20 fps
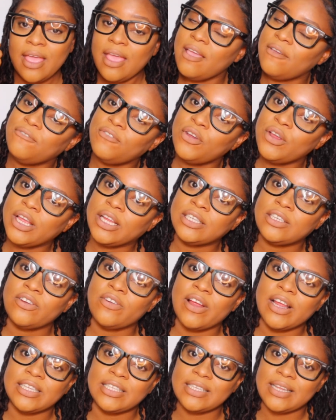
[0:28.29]
if you're
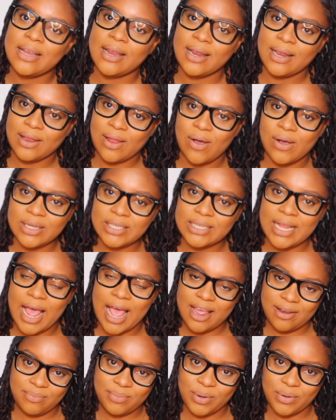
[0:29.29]
interested in locks
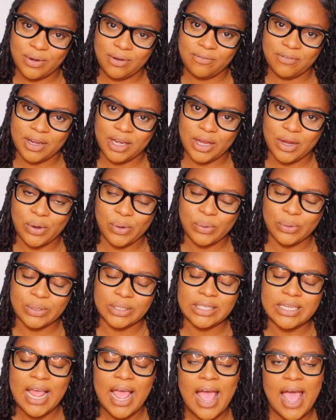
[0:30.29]
and beauty
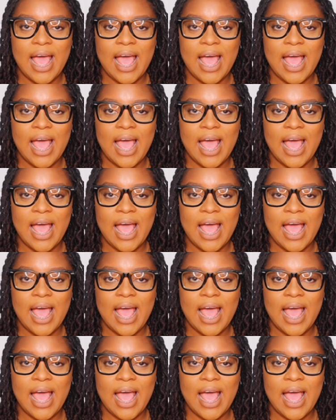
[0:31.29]
videos